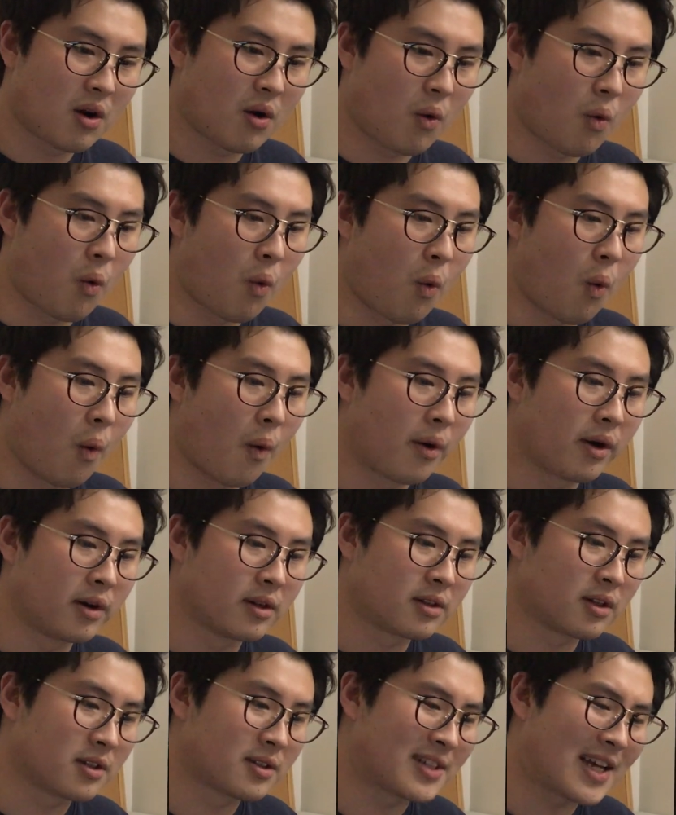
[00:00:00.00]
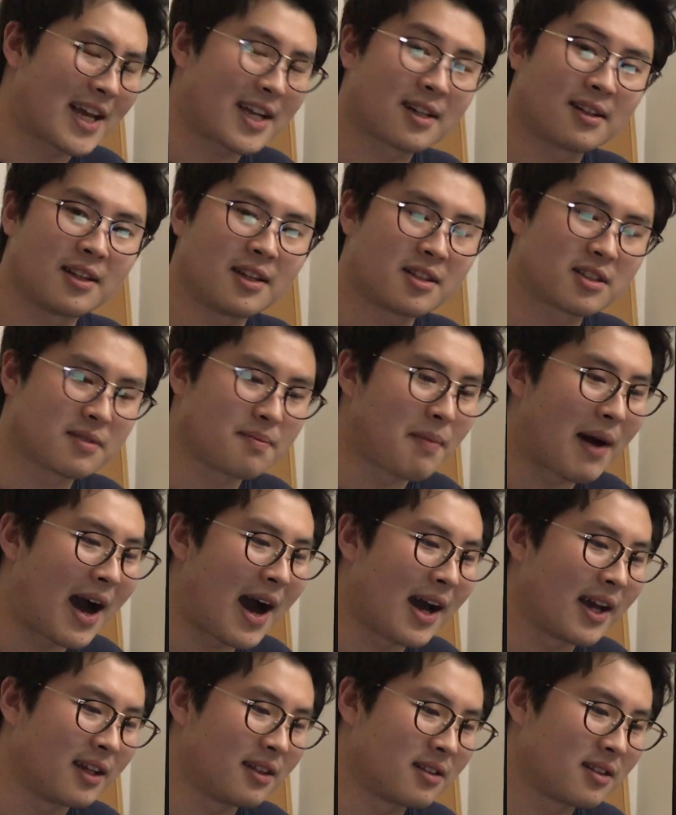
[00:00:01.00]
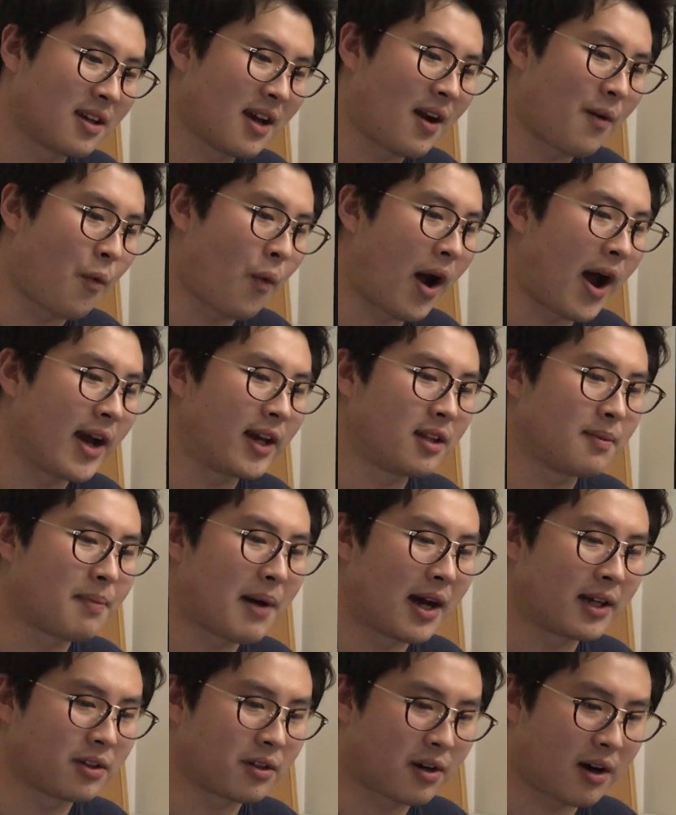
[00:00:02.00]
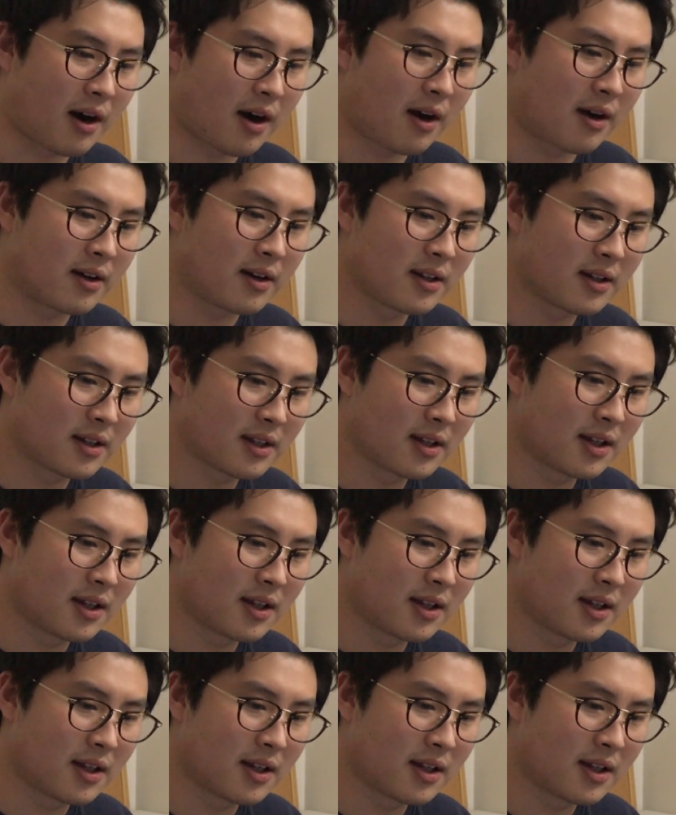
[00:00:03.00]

or the cyclist might ride by the car.